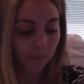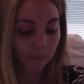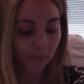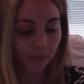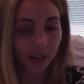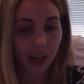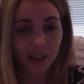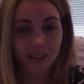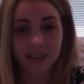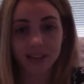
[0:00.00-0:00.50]

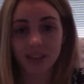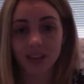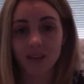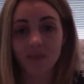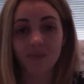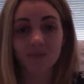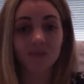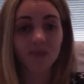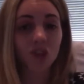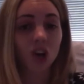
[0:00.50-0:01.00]
That's
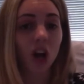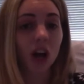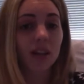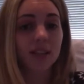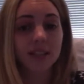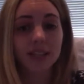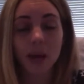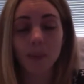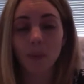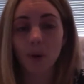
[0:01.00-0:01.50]
it. Try and
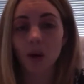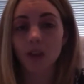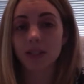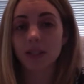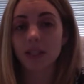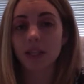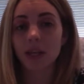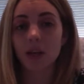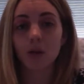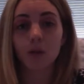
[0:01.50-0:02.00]
stay
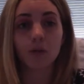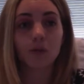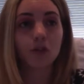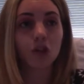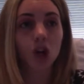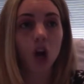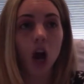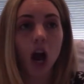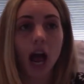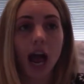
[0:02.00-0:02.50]
positive.
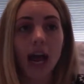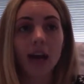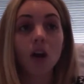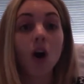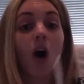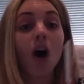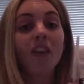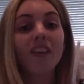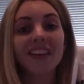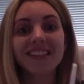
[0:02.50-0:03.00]

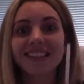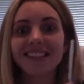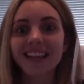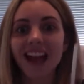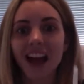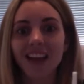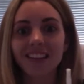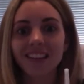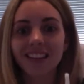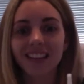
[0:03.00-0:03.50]
Oh, that's the
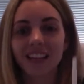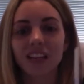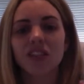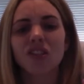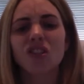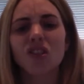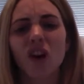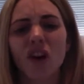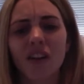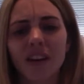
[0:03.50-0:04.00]
other thing.
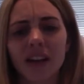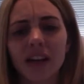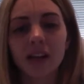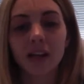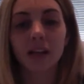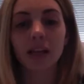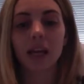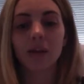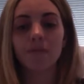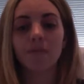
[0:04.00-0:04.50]
Sorry,
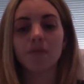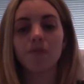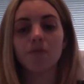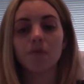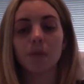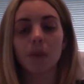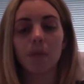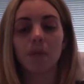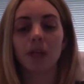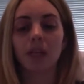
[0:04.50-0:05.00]
I keep
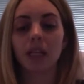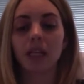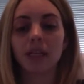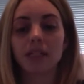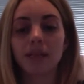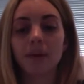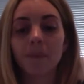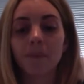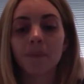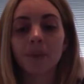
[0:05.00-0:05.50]
remembering
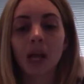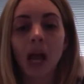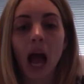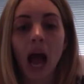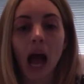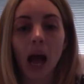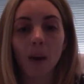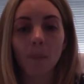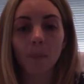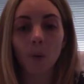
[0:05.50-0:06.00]
things.
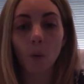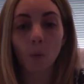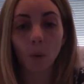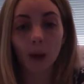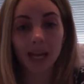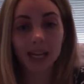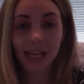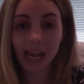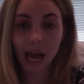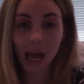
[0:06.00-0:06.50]

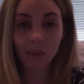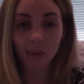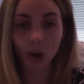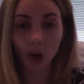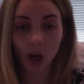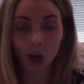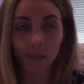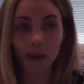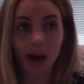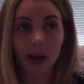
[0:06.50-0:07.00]
We came
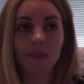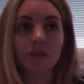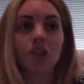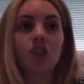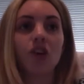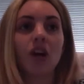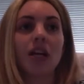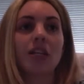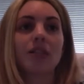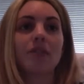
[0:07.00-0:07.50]
home after
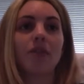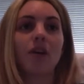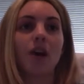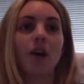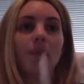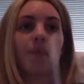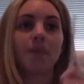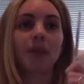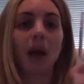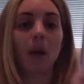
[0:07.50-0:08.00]

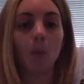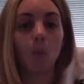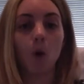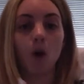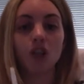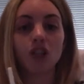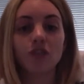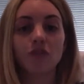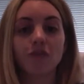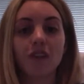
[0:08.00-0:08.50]
transfer and
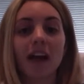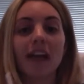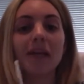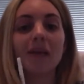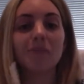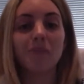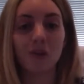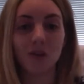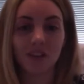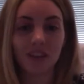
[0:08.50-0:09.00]
watched funny
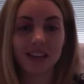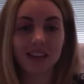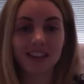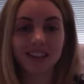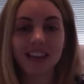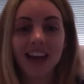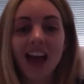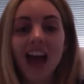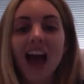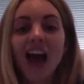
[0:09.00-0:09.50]
movies.
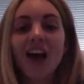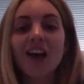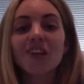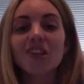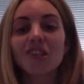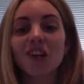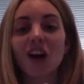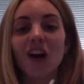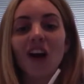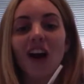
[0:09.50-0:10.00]

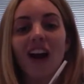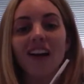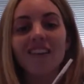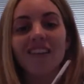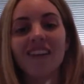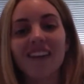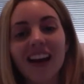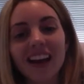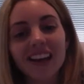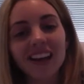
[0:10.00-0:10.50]
So I
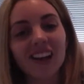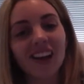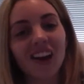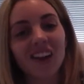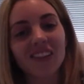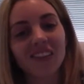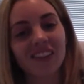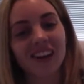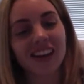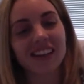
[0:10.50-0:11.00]
read a
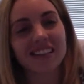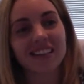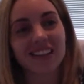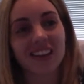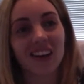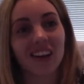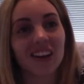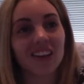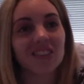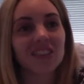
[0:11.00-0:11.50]
lot of
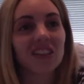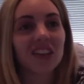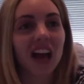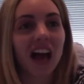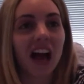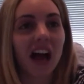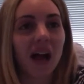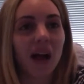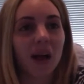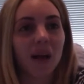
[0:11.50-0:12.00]
research,
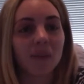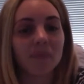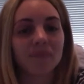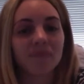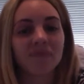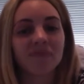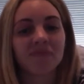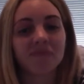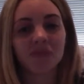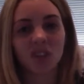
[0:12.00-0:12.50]

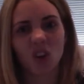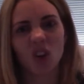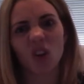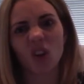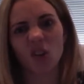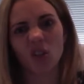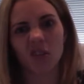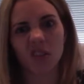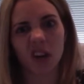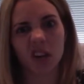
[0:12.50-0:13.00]

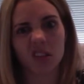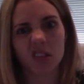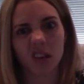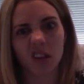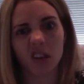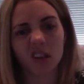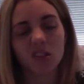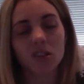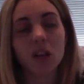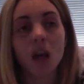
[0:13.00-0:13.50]
Google
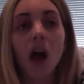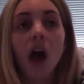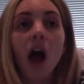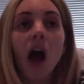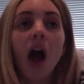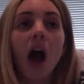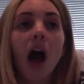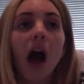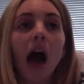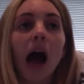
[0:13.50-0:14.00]
research,
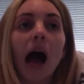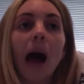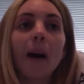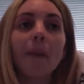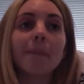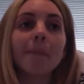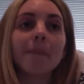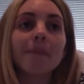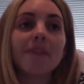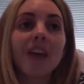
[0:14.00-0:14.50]

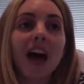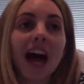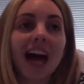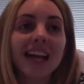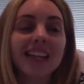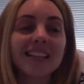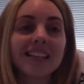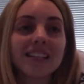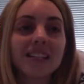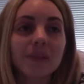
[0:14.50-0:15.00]

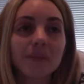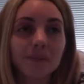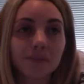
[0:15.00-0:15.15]
that